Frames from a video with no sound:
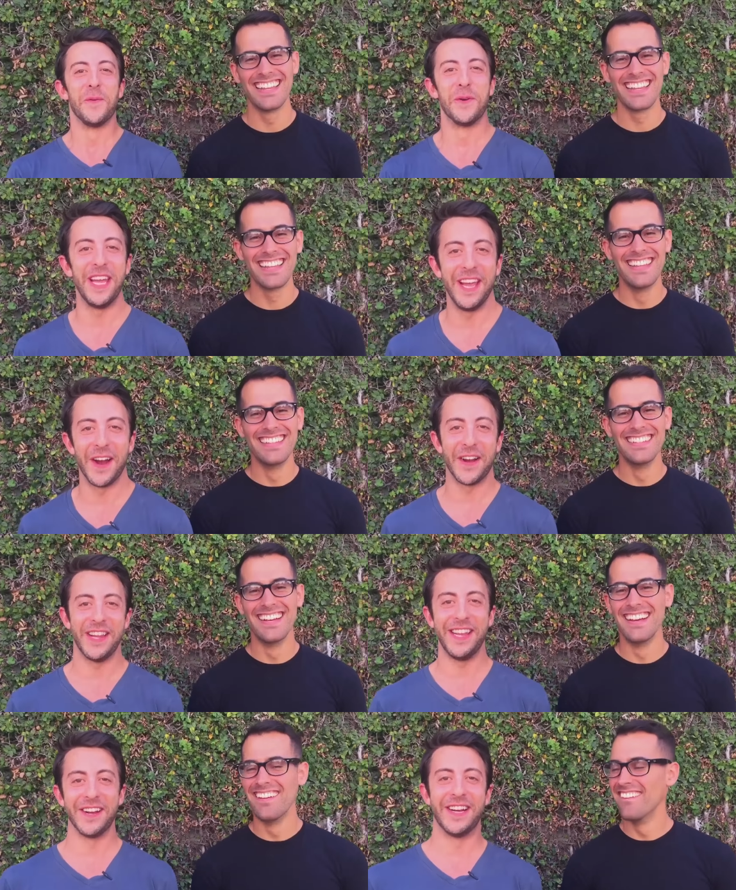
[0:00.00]
Speaker 1: We are
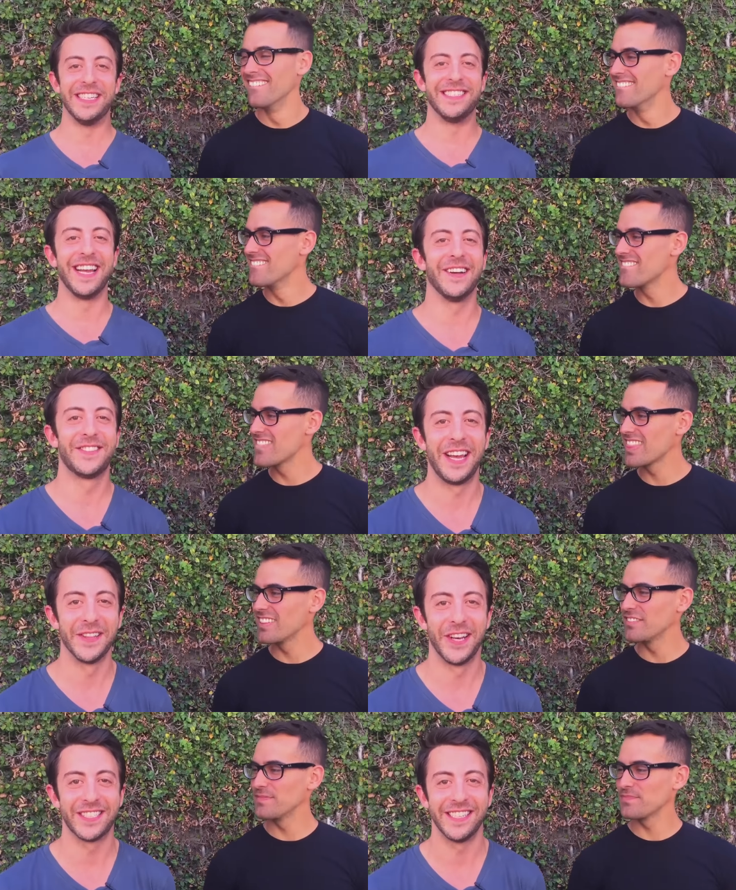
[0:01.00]
here in downtown
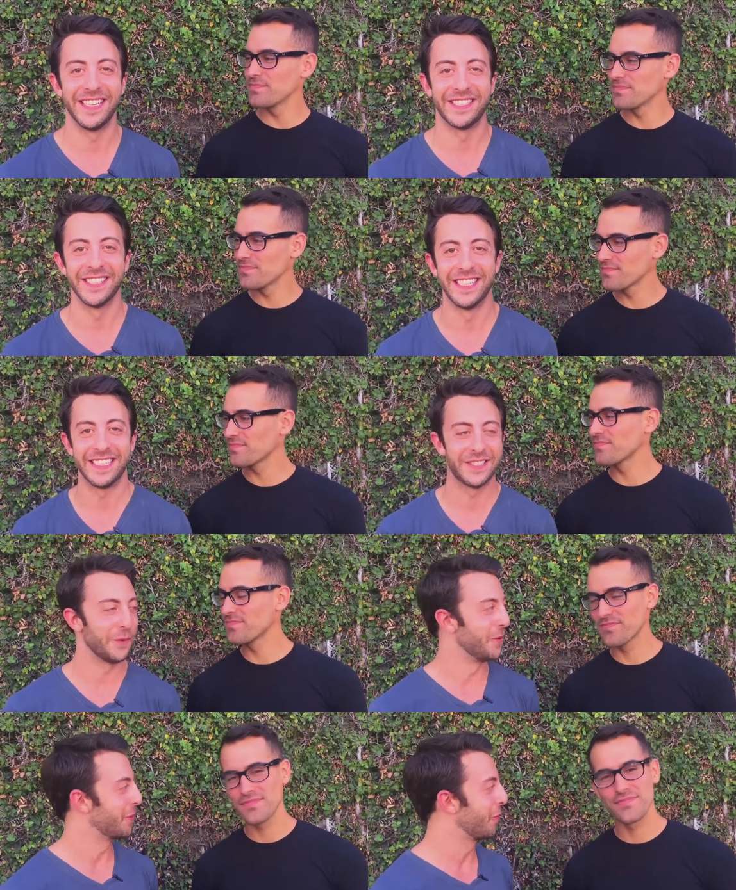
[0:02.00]
Los Angeles
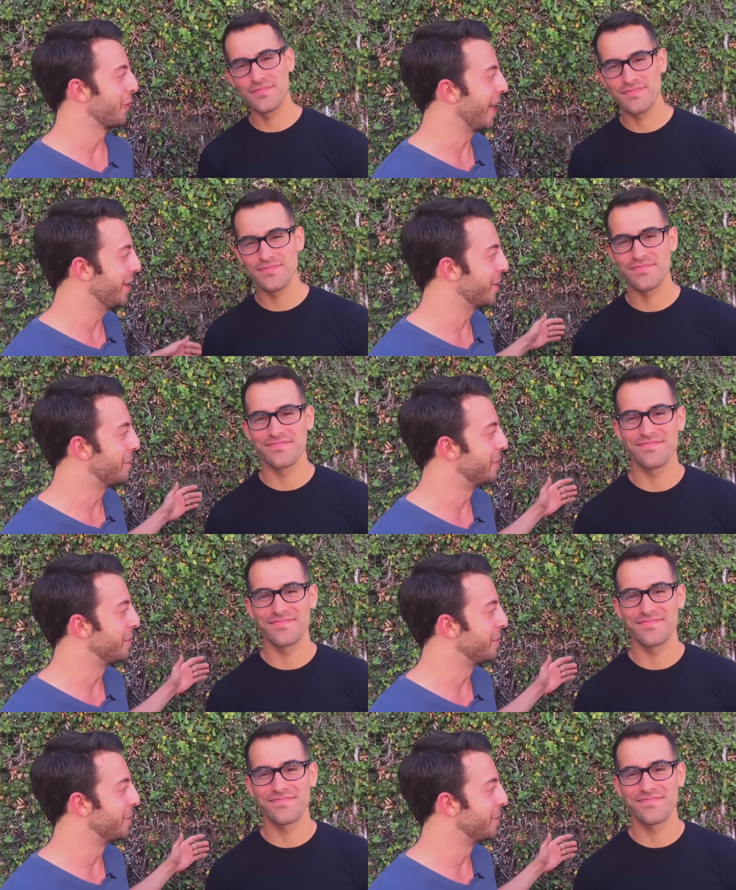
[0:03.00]
with creator and